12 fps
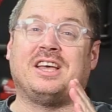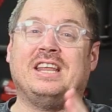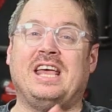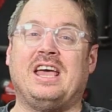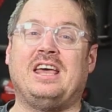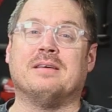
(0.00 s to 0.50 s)
you can
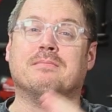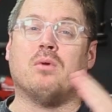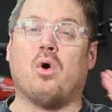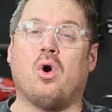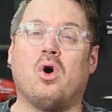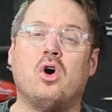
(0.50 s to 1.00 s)
hear either
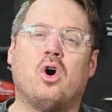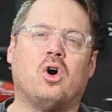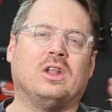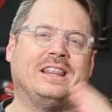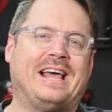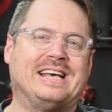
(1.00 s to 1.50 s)
more
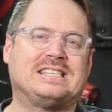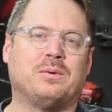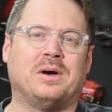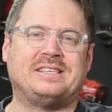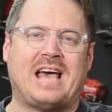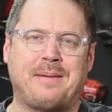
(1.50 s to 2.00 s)
or less of
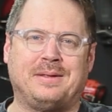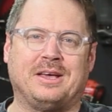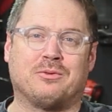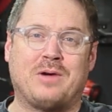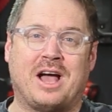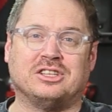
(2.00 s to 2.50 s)
what's happening
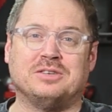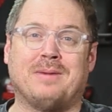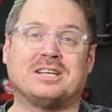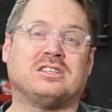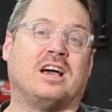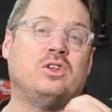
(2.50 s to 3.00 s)
around you,
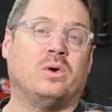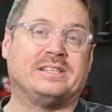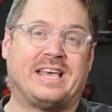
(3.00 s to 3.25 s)
much like noise